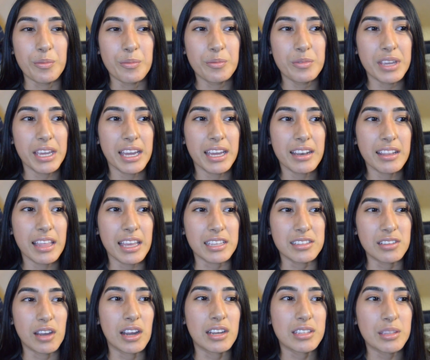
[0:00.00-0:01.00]
we had like
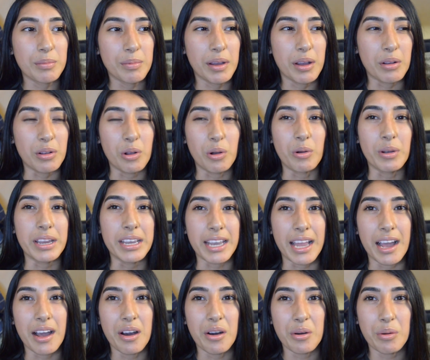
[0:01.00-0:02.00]
talked about going
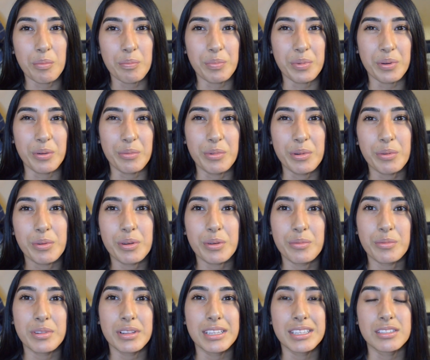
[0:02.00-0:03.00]
out, but we
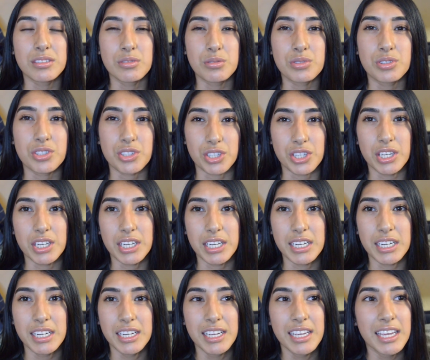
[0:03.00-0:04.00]
weren't really too sure.